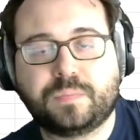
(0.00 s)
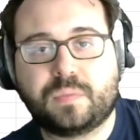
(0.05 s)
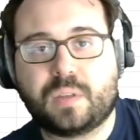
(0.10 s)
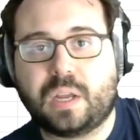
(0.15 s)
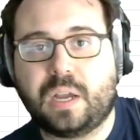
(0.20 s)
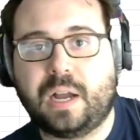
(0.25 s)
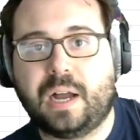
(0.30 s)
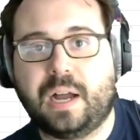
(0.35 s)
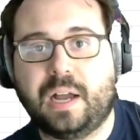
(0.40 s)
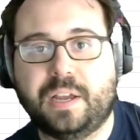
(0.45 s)

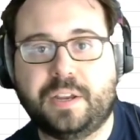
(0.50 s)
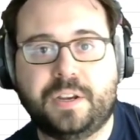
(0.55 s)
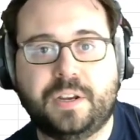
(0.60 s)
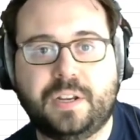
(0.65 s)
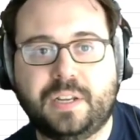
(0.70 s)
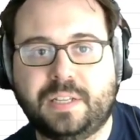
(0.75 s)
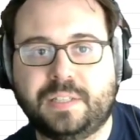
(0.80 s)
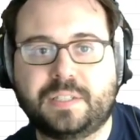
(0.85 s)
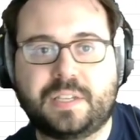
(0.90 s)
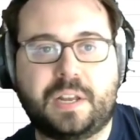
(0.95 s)

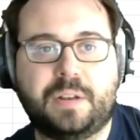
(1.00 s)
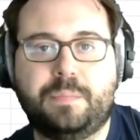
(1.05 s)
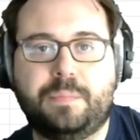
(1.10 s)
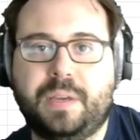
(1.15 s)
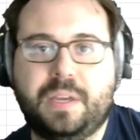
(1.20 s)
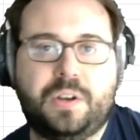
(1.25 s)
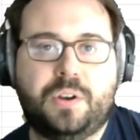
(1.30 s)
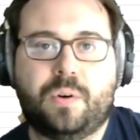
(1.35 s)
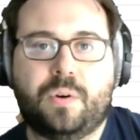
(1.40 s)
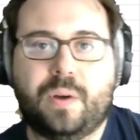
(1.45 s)
it's going to be
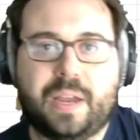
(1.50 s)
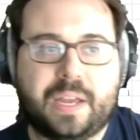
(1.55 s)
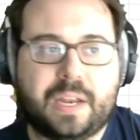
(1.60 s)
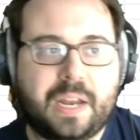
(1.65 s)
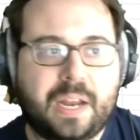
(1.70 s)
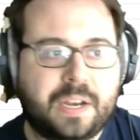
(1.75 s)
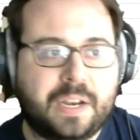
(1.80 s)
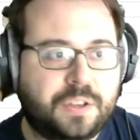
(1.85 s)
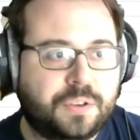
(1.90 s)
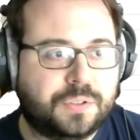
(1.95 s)
annoying
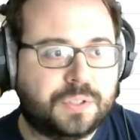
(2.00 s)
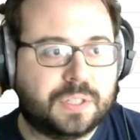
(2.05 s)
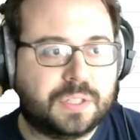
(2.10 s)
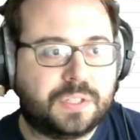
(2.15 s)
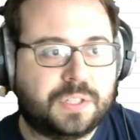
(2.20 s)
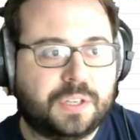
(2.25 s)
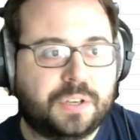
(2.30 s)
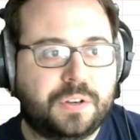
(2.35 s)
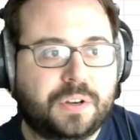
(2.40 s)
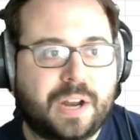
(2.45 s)
and useless
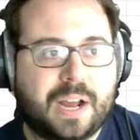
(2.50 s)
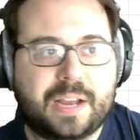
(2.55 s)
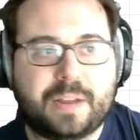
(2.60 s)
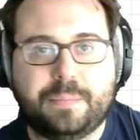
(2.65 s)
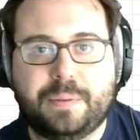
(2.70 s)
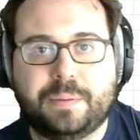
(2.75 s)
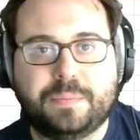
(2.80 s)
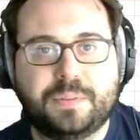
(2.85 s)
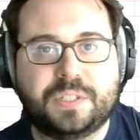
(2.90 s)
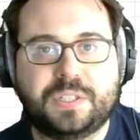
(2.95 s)
to you. You're not going
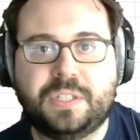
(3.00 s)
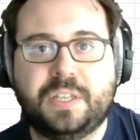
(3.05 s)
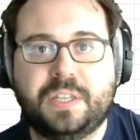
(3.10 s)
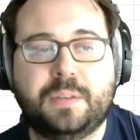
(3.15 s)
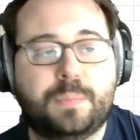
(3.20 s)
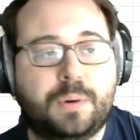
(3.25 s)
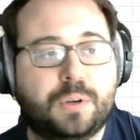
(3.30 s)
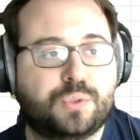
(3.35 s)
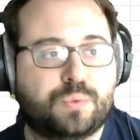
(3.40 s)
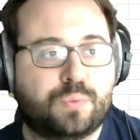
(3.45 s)
to be able to see the
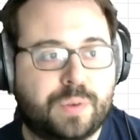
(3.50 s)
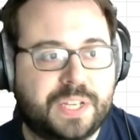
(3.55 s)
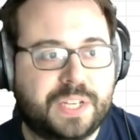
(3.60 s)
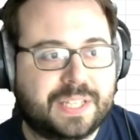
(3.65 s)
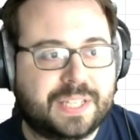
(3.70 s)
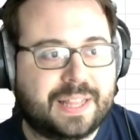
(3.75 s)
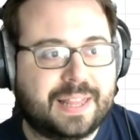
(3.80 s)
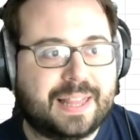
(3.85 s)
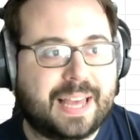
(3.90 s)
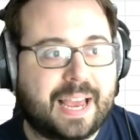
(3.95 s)
most
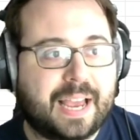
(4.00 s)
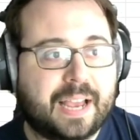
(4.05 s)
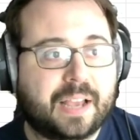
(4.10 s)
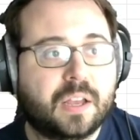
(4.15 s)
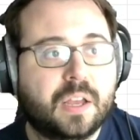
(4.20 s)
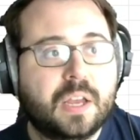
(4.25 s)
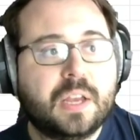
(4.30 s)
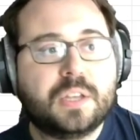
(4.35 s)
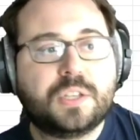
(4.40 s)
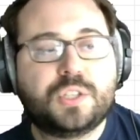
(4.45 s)
recent thing.
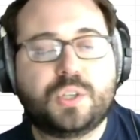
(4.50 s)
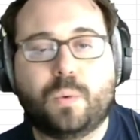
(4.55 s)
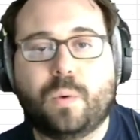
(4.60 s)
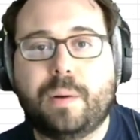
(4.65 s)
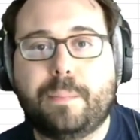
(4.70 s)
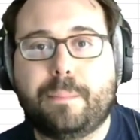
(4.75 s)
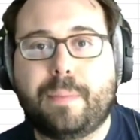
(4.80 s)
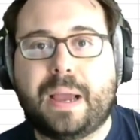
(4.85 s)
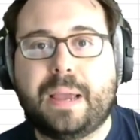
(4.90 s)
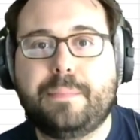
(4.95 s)
So
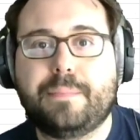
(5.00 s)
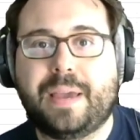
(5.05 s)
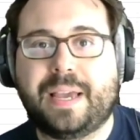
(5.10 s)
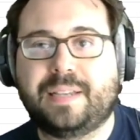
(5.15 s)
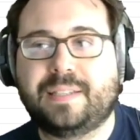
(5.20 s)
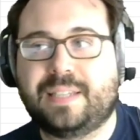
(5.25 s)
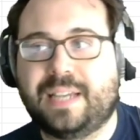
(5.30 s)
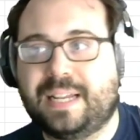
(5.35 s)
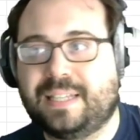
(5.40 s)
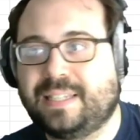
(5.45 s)
what might make
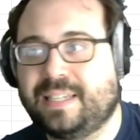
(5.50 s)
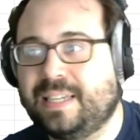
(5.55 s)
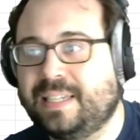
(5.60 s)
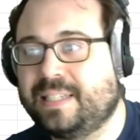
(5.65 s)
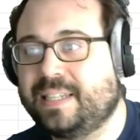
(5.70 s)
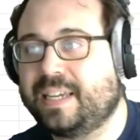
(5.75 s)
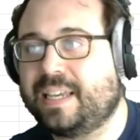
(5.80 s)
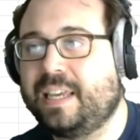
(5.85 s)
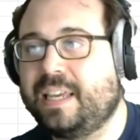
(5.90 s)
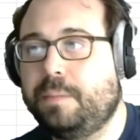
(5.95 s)
sense is
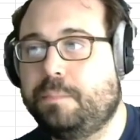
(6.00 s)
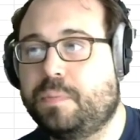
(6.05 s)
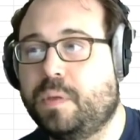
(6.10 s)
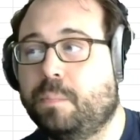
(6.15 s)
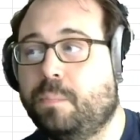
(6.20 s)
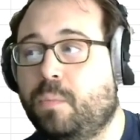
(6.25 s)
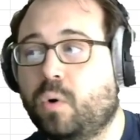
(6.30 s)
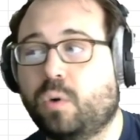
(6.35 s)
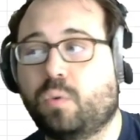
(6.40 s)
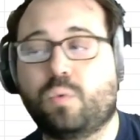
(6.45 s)
to keep the
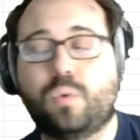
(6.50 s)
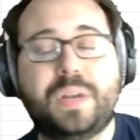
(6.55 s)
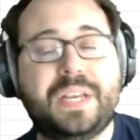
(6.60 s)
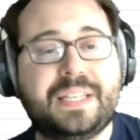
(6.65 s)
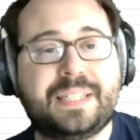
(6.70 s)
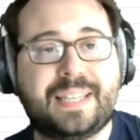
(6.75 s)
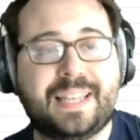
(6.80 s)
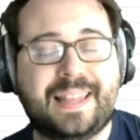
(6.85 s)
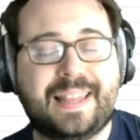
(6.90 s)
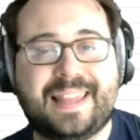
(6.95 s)
more
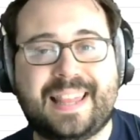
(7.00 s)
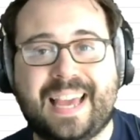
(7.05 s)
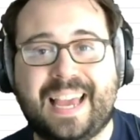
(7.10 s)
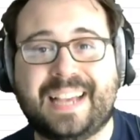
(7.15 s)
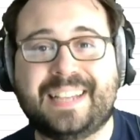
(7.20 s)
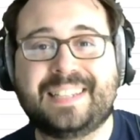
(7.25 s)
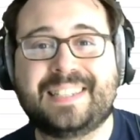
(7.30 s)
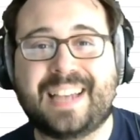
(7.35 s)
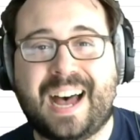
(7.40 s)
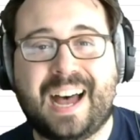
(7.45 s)
recent
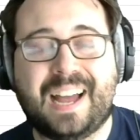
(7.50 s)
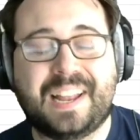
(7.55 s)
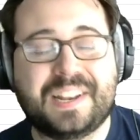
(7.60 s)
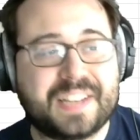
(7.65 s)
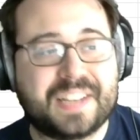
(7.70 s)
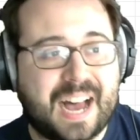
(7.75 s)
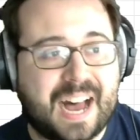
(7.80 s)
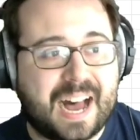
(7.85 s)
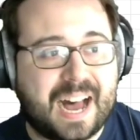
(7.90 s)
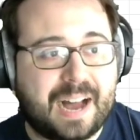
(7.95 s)
things on
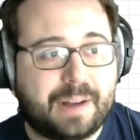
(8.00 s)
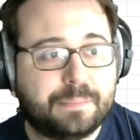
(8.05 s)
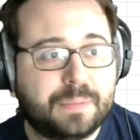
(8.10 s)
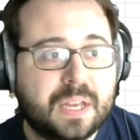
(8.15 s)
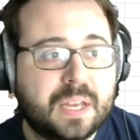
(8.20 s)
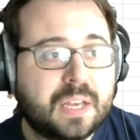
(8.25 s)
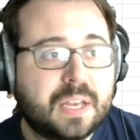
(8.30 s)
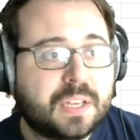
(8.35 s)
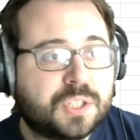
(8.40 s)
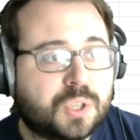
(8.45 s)
top.
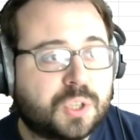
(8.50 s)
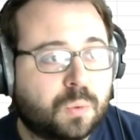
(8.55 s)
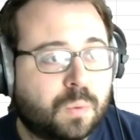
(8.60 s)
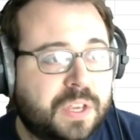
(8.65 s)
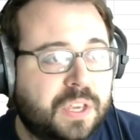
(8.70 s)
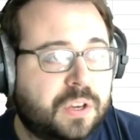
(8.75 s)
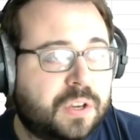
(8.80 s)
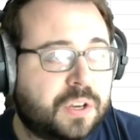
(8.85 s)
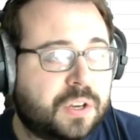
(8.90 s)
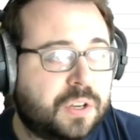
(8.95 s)
So what
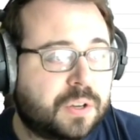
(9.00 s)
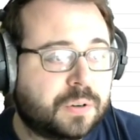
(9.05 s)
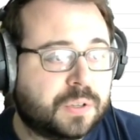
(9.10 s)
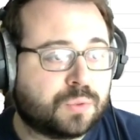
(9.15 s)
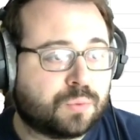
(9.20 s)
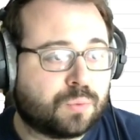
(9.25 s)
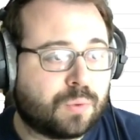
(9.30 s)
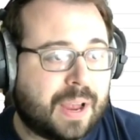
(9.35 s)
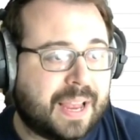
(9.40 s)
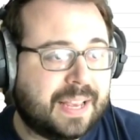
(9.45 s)
you can do
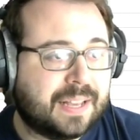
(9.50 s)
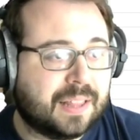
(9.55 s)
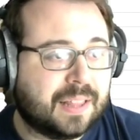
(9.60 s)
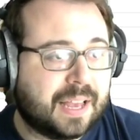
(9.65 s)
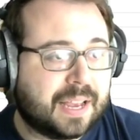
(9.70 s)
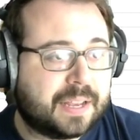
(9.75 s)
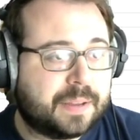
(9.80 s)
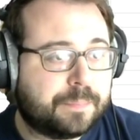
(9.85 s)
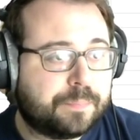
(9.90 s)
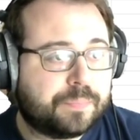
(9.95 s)
is right
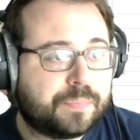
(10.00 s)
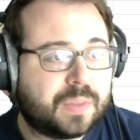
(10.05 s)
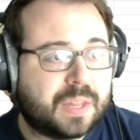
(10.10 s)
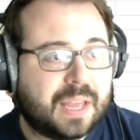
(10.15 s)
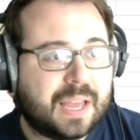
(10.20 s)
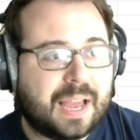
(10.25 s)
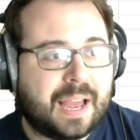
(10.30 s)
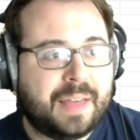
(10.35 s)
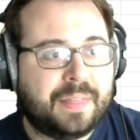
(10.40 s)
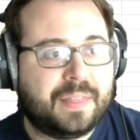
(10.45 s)
click,
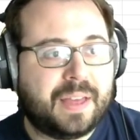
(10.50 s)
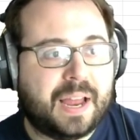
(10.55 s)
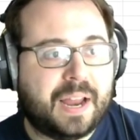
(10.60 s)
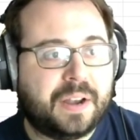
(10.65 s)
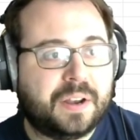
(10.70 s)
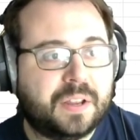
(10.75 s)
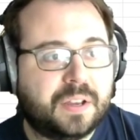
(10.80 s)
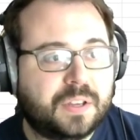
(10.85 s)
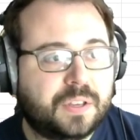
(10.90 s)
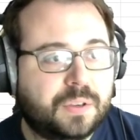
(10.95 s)
and
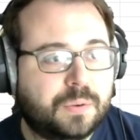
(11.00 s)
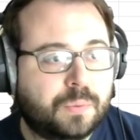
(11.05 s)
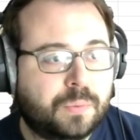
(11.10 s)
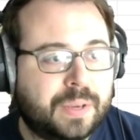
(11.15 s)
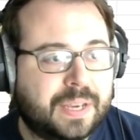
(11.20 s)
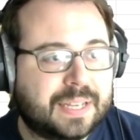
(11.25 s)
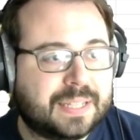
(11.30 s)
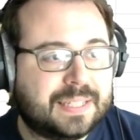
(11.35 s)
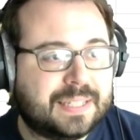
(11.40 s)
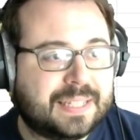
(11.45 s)
then we
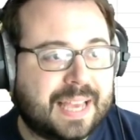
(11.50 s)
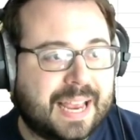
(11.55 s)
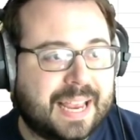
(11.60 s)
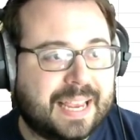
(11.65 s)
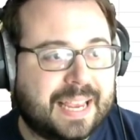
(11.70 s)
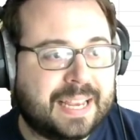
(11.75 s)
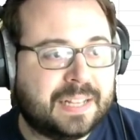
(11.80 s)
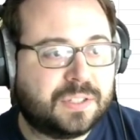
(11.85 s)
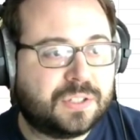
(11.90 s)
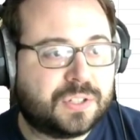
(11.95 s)
could say
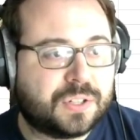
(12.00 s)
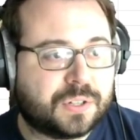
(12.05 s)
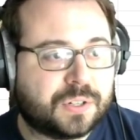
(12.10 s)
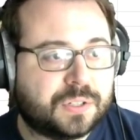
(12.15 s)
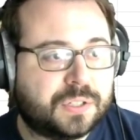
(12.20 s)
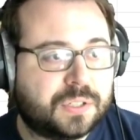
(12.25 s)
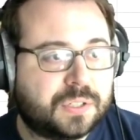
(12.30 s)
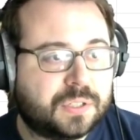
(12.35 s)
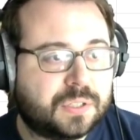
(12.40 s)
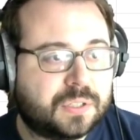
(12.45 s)
insert,